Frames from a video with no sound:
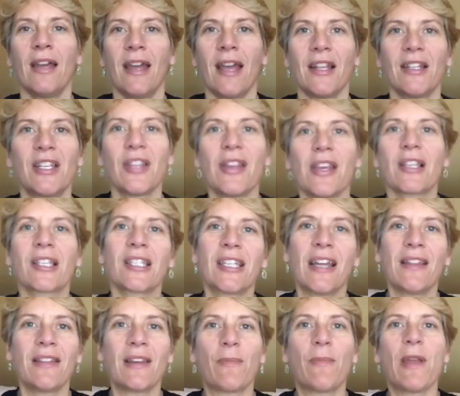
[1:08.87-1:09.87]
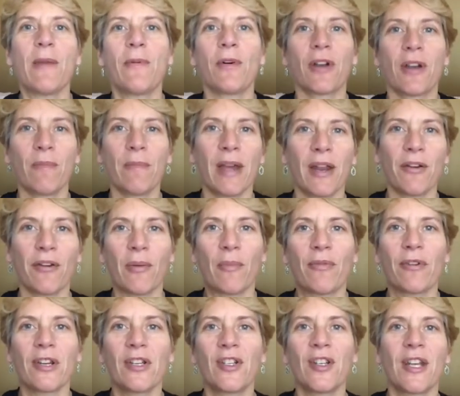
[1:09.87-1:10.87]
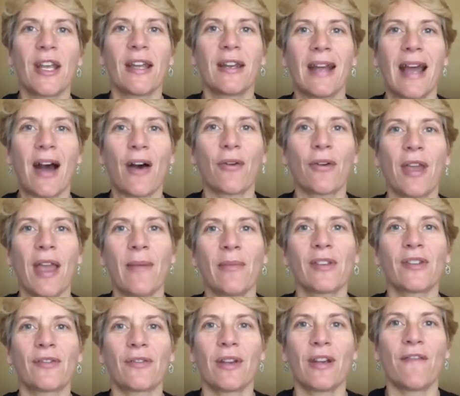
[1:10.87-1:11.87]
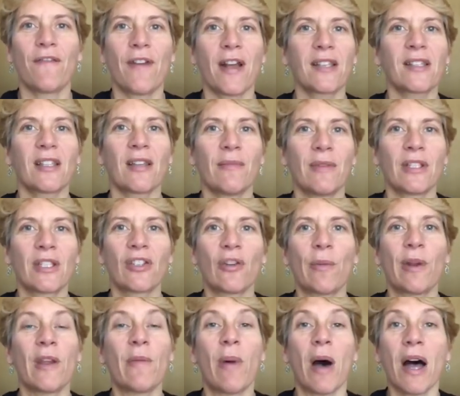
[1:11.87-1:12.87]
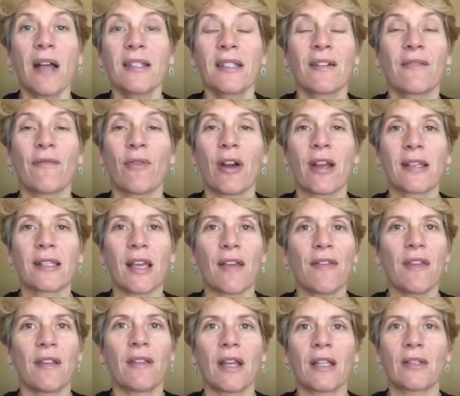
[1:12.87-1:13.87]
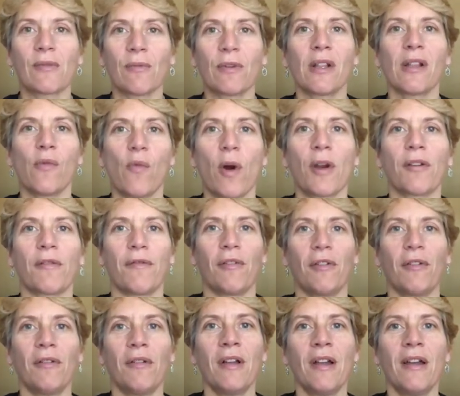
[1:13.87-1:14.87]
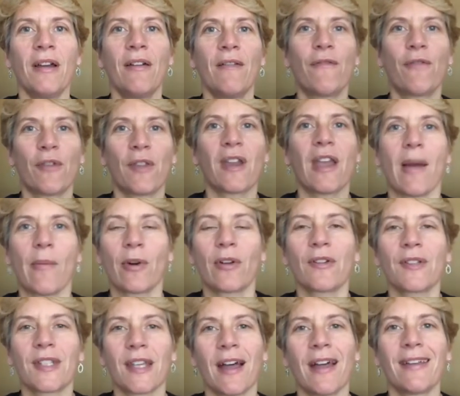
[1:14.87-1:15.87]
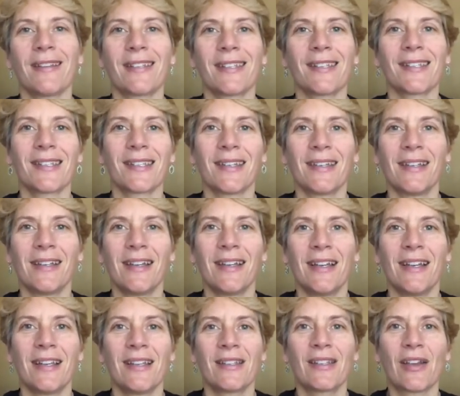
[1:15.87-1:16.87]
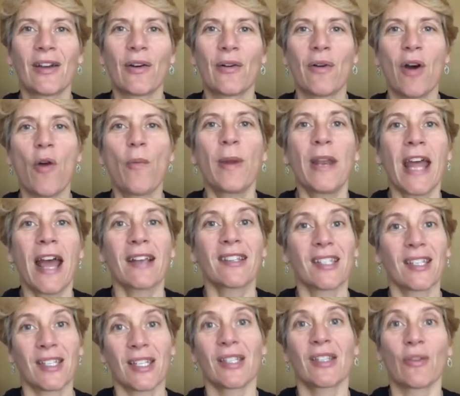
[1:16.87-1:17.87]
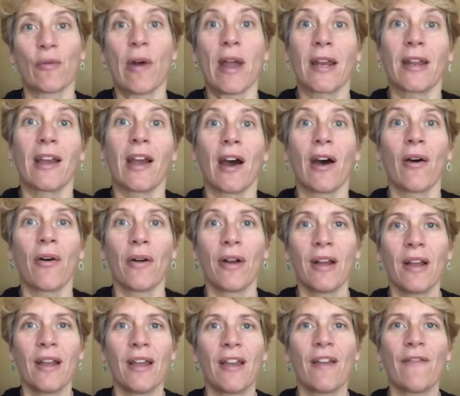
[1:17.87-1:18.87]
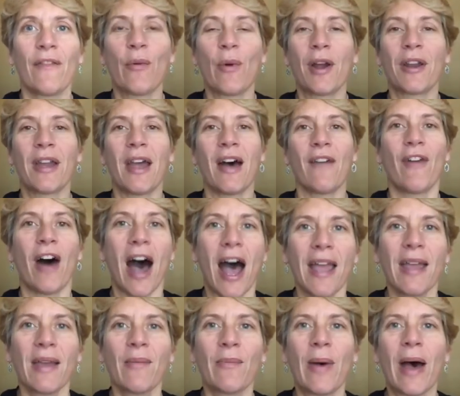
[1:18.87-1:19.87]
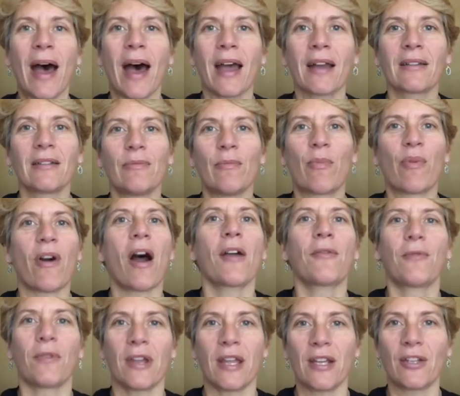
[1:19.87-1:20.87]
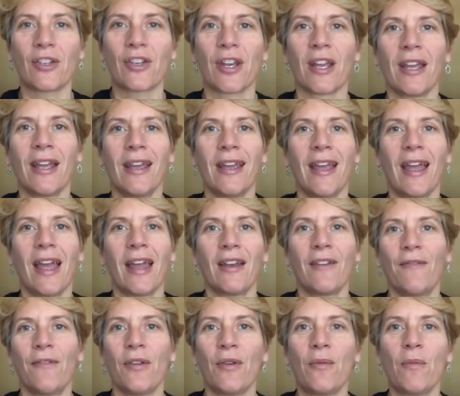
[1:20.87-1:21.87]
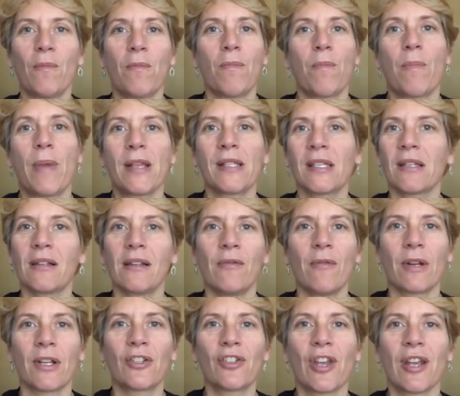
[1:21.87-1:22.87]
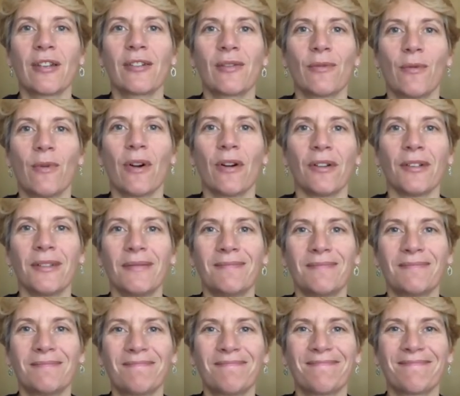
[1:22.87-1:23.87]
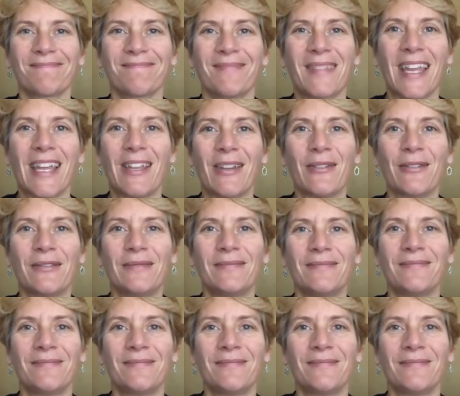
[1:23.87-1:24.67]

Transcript: And to the extent that people can better appreciate how chemistry affects them in so many positive ways, I think that's really wonderful for the chemical sciences. So open access is the way to go if you want to have high impact, broad reach, and if you basically want to change the world. Thank you.